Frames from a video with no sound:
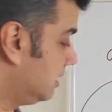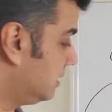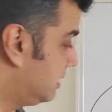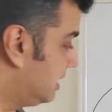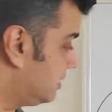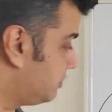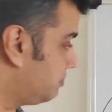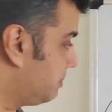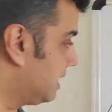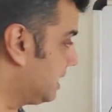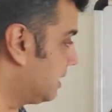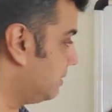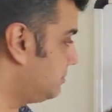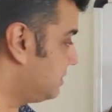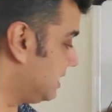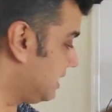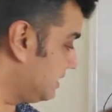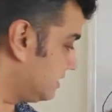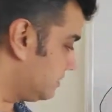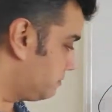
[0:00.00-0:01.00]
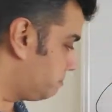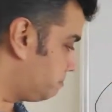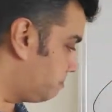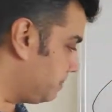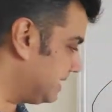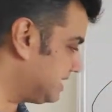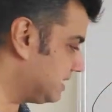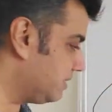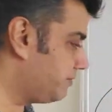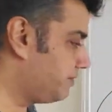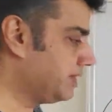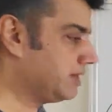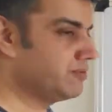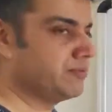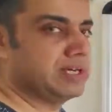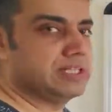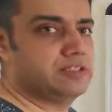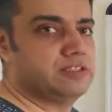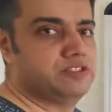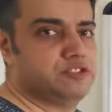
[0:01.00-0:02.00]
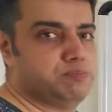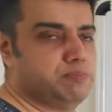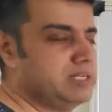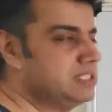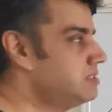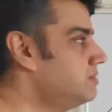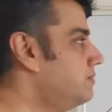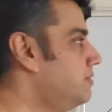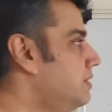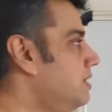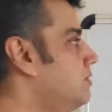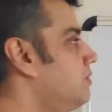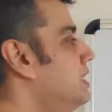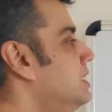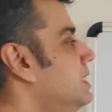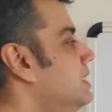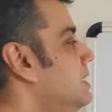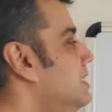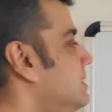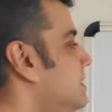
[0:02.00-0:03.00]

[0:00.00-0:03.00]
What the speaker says: this becomes a specific one in the